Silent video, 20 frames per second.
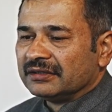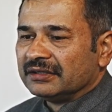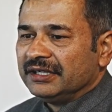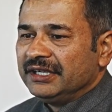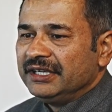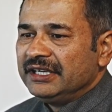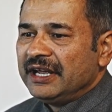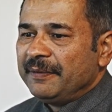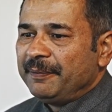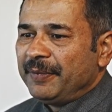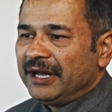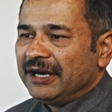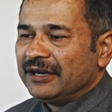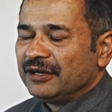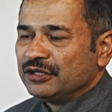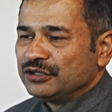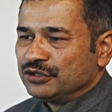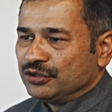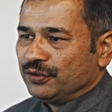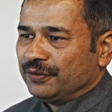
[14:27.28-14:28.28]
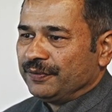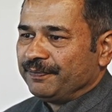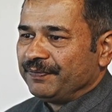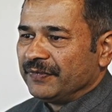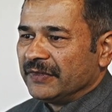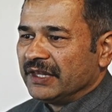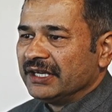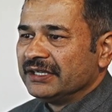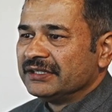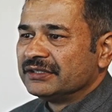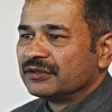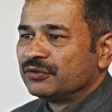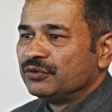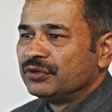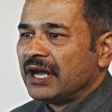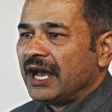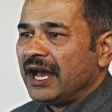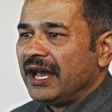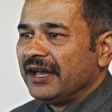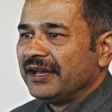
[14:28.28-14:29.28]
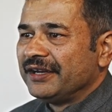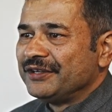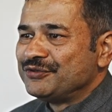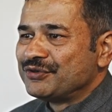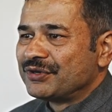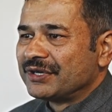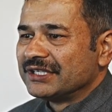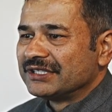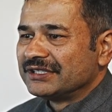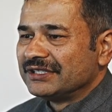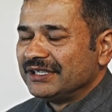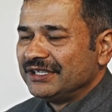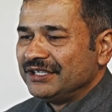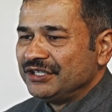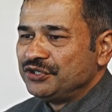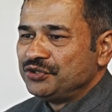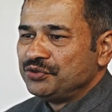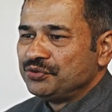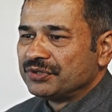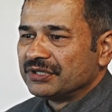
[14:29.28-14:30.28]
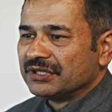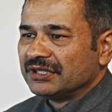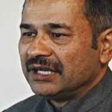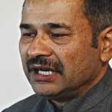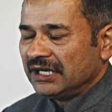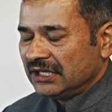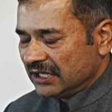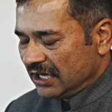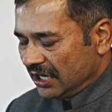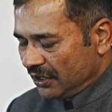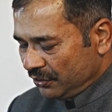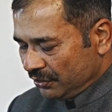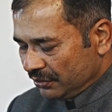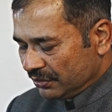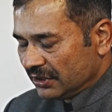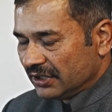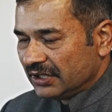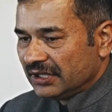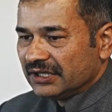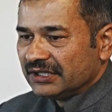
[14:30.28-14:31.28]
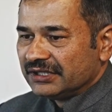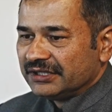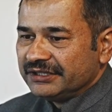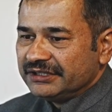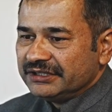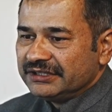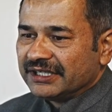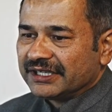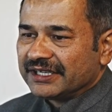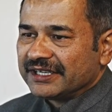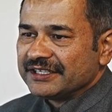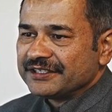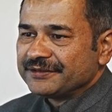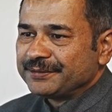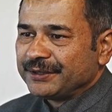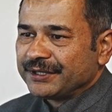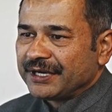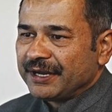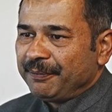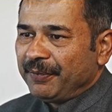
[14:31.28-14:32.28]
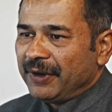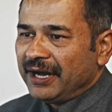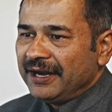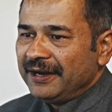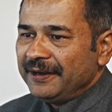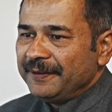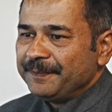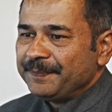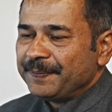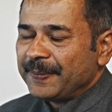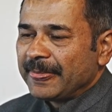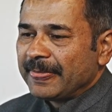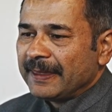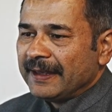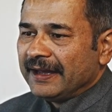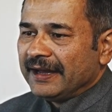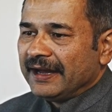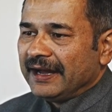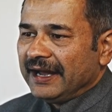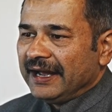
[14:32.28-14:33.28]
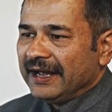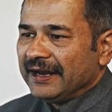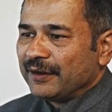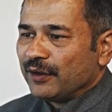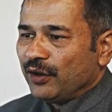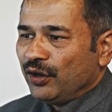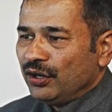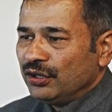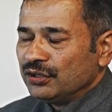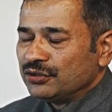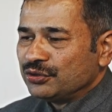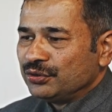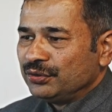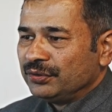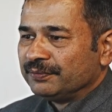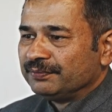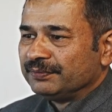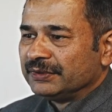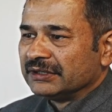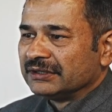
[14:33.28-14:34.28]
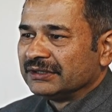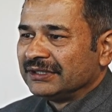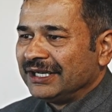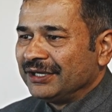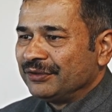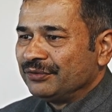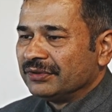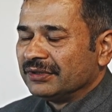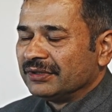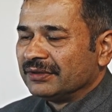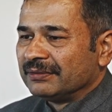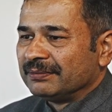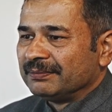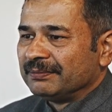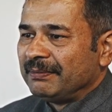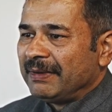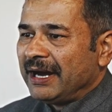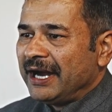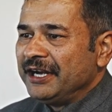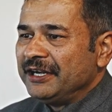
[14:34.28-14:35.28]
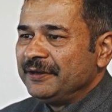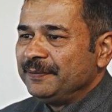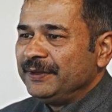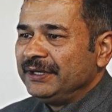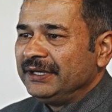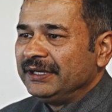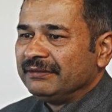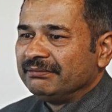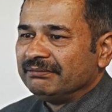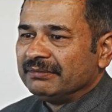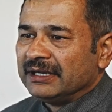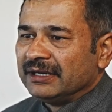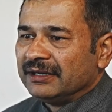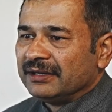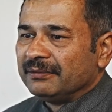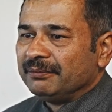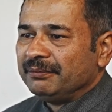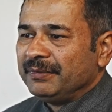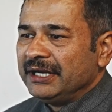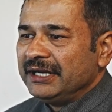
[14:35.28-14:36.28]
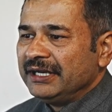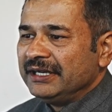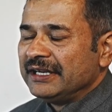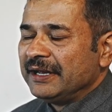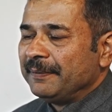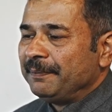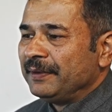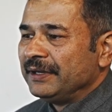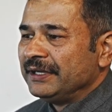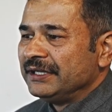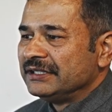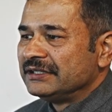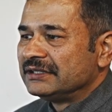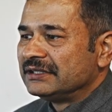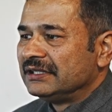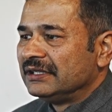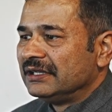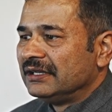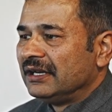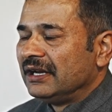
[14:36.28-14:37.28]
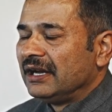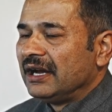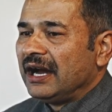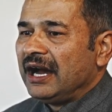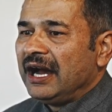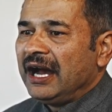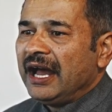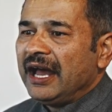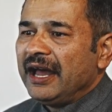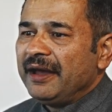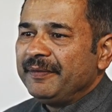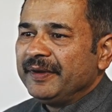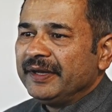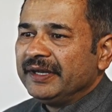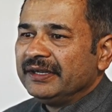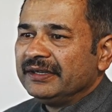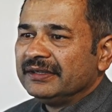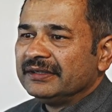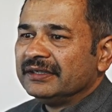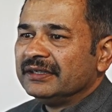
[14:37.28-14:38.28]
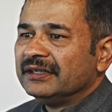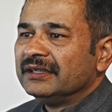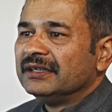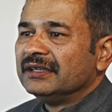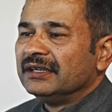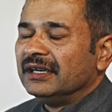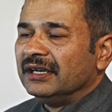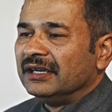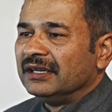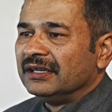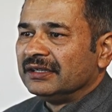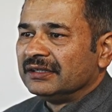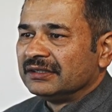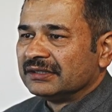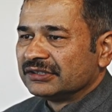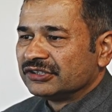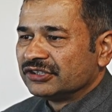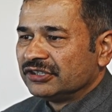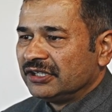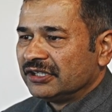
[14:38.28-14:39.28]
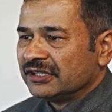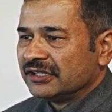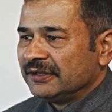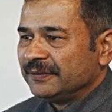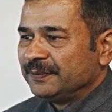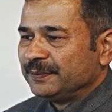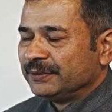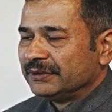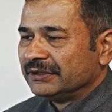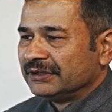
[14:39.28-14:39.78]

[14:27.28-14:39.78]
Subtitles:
in Nepal also there is good higher education institution. That is how this is the case for Nepal. And also that might be many Nepalese are having sort of